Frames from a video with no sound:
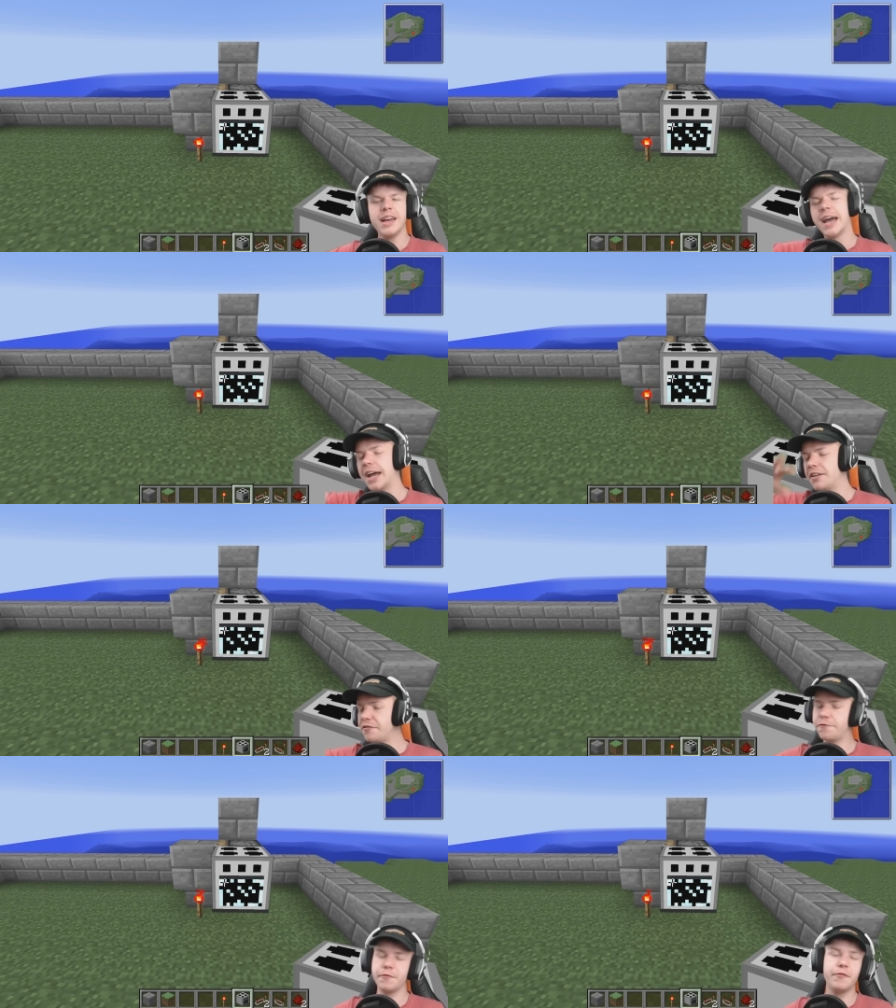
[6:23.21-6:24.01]

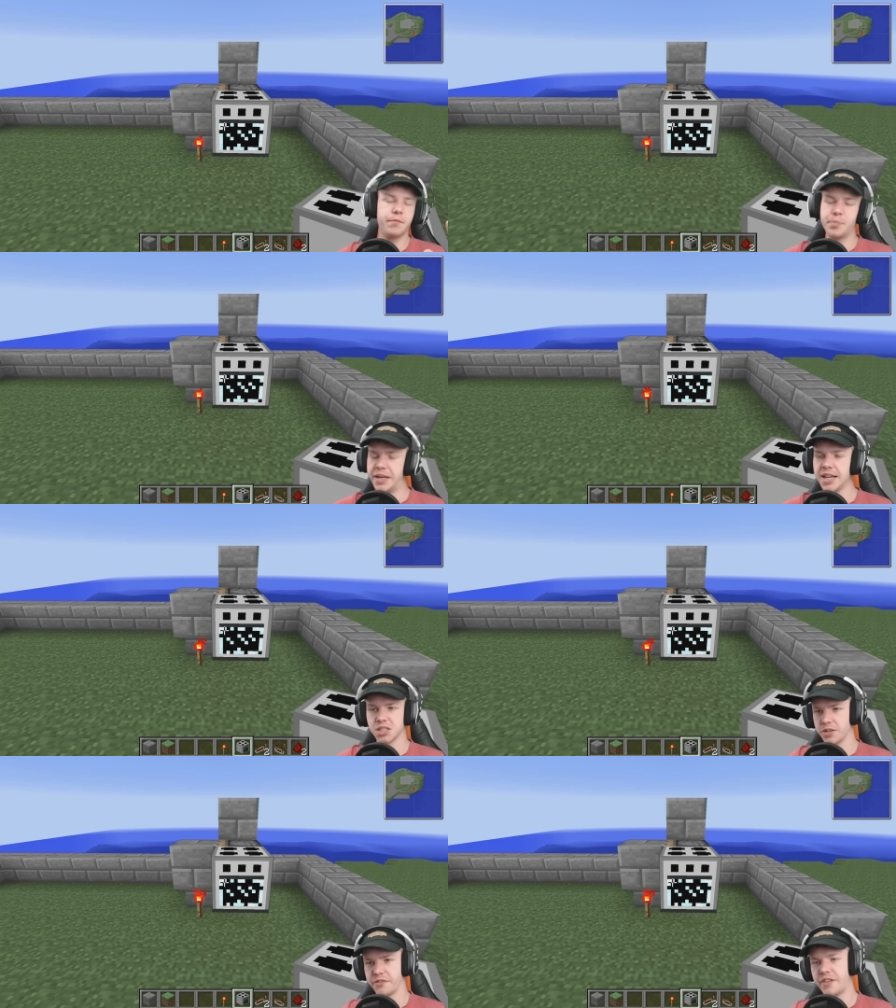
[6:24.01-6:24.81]
And
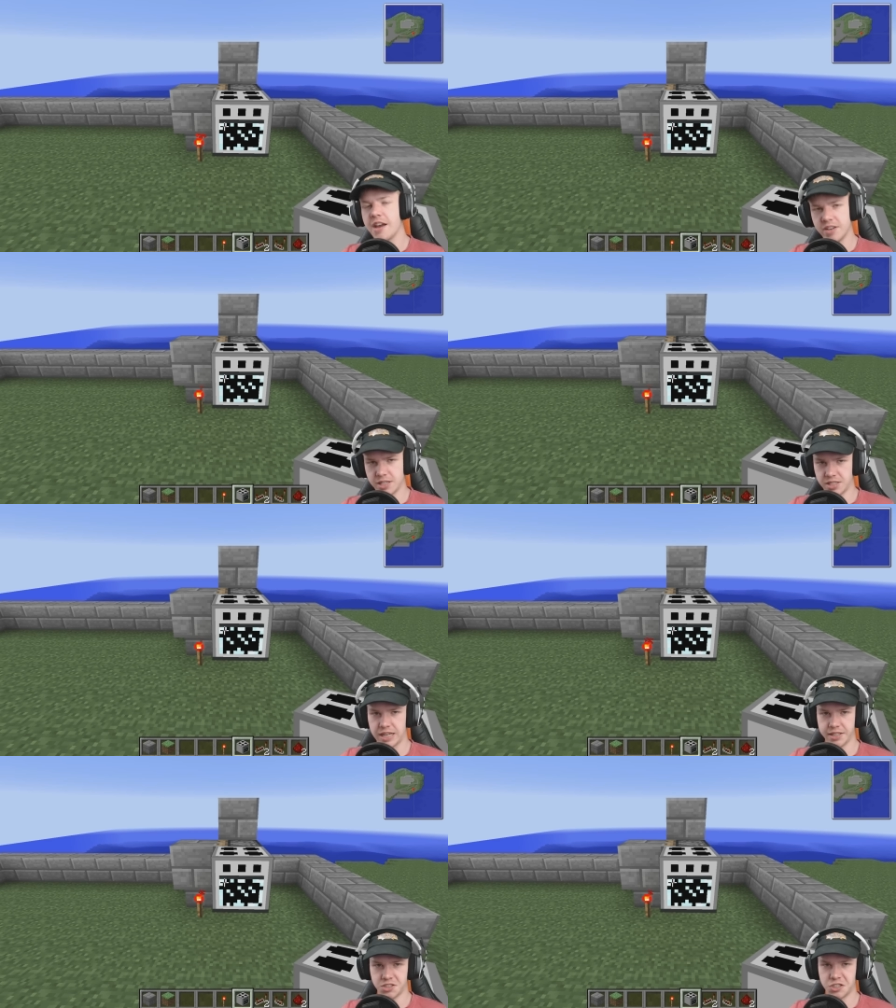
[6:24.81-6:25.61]
because of various
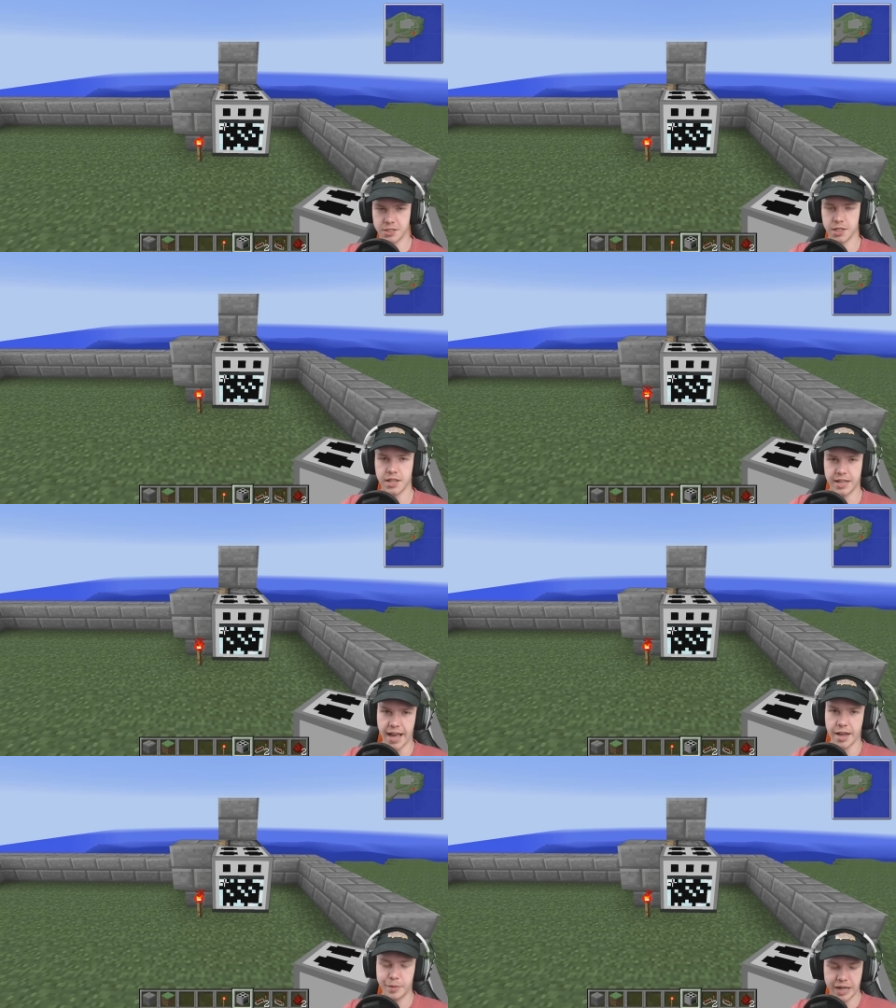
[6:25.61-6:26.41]
glitches in the
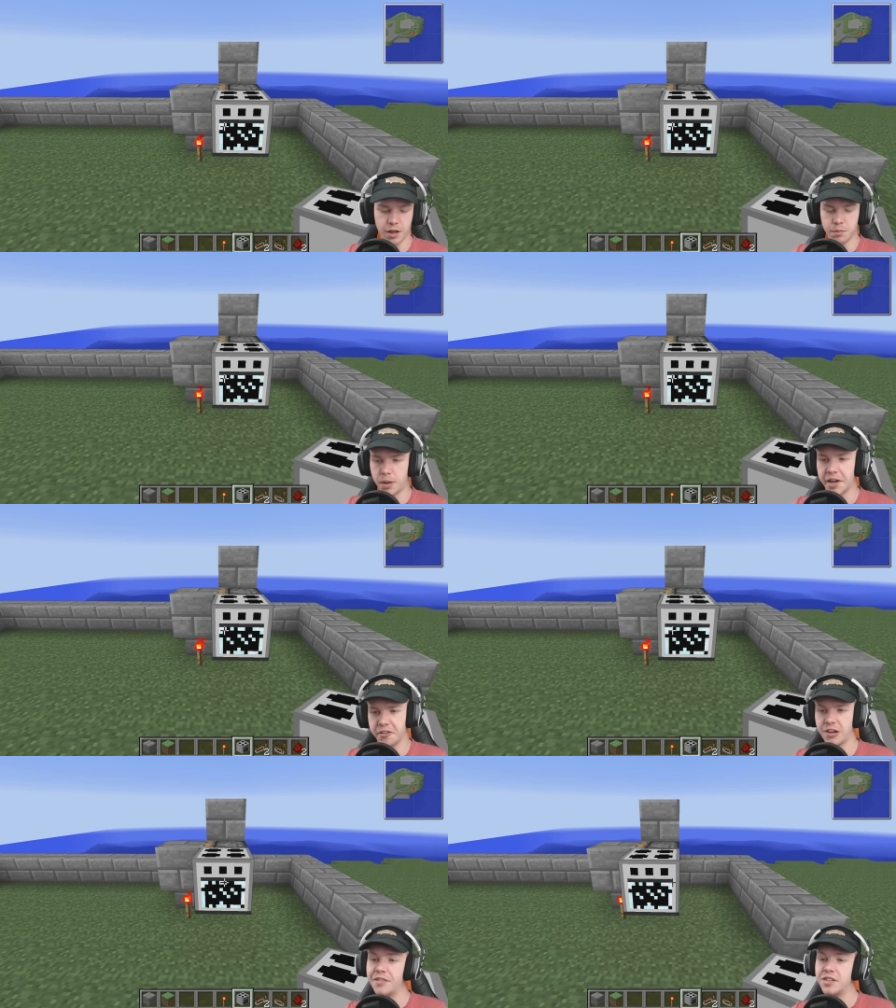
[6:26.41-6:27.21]
game and how
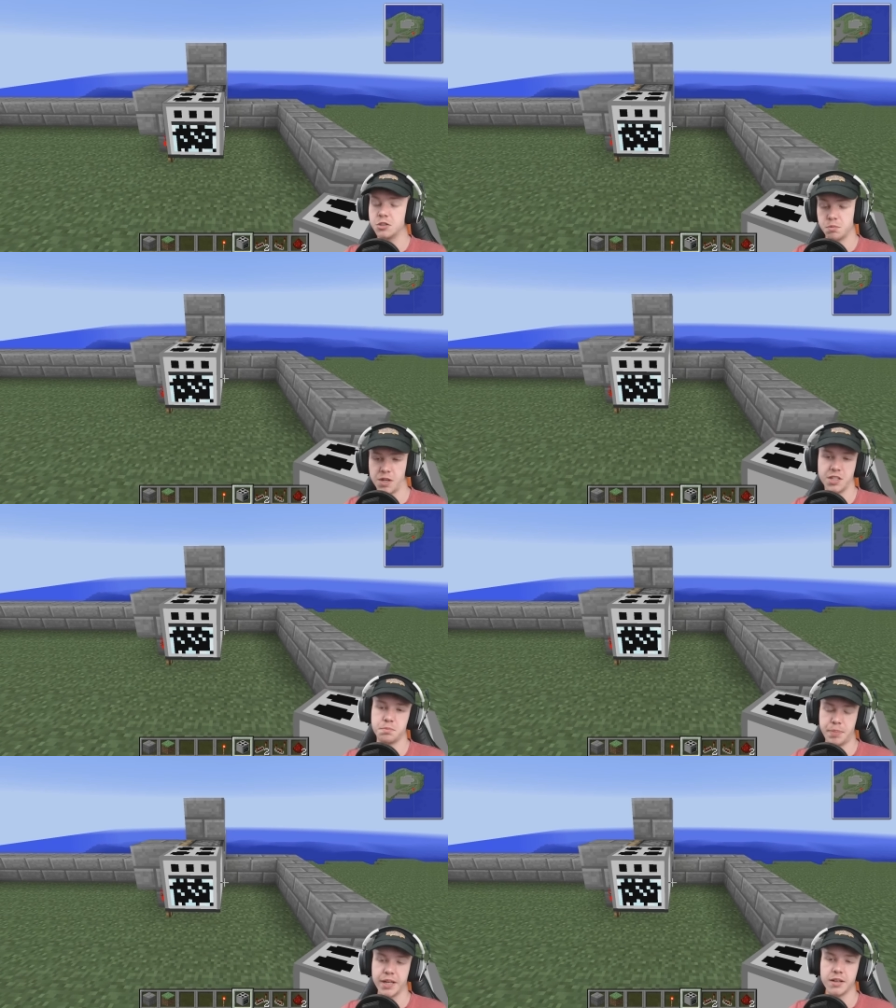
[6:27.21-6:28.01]
Minecraft is is
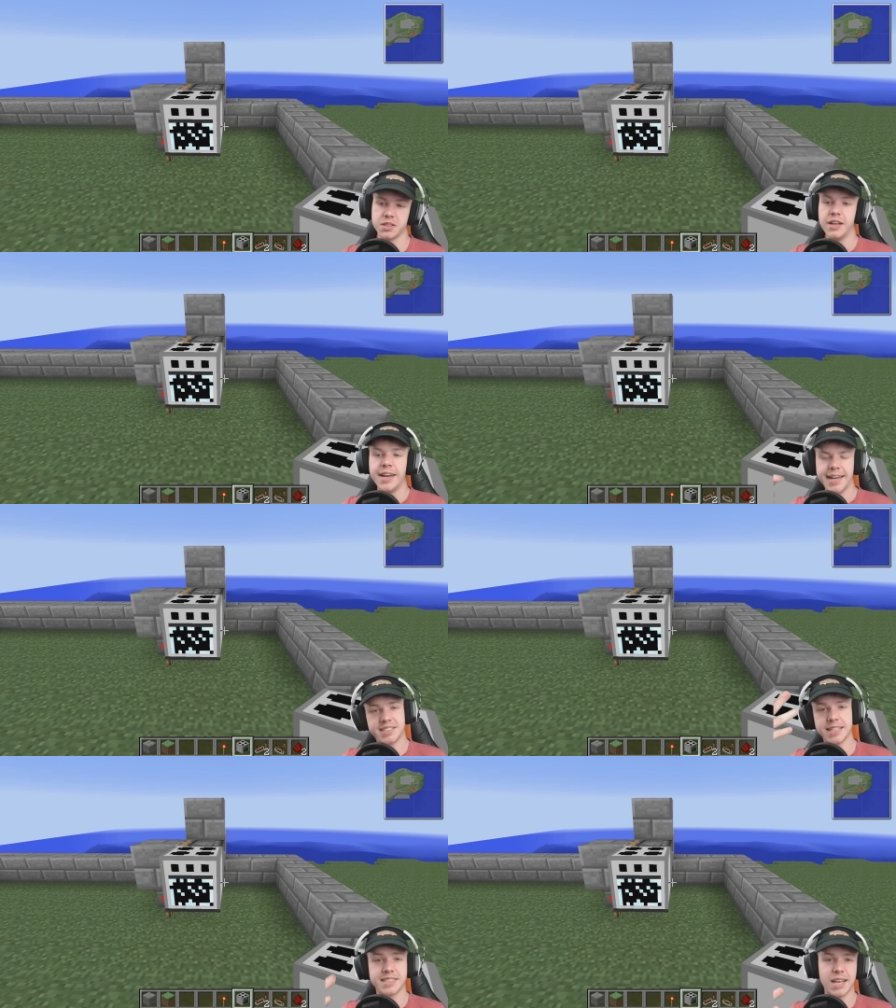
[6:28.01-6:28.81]
built, it
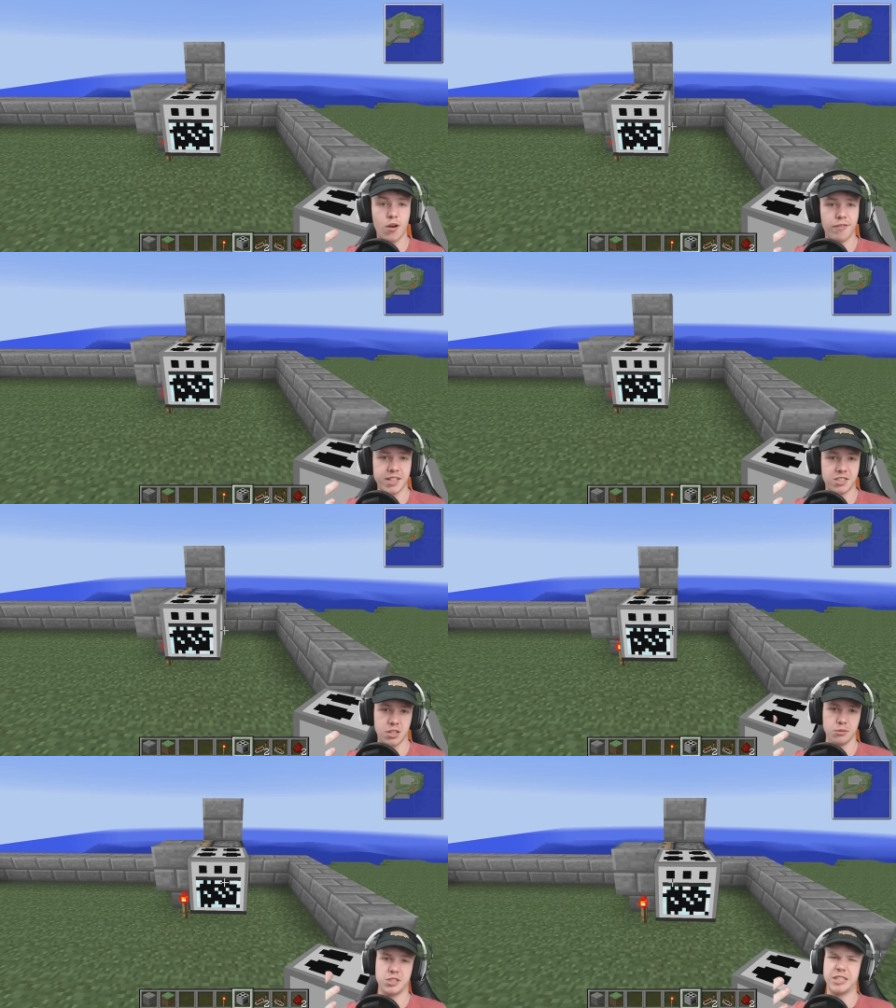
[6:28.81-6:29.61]
sends out a
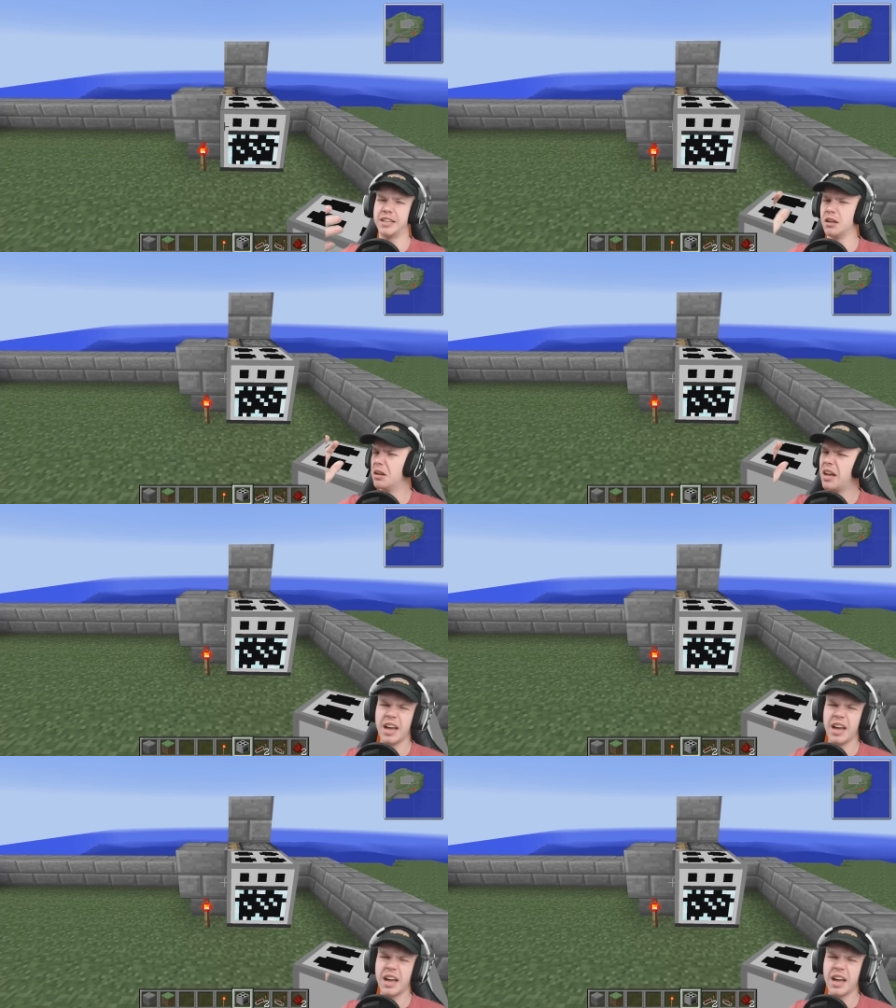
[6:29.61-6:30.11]
redstone signal.